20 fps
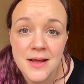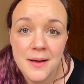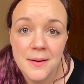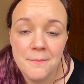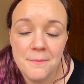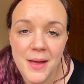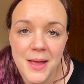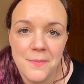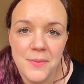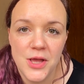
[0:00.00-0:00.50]

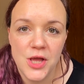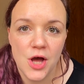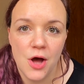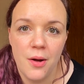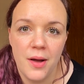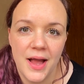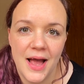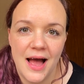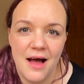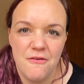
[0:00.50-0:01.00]
maybe
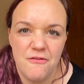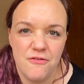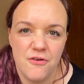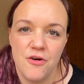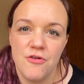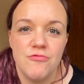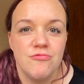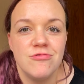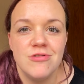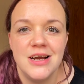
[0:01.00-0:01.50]
going out for a
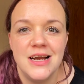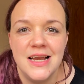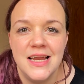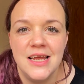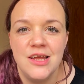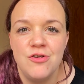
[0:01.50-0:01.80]
really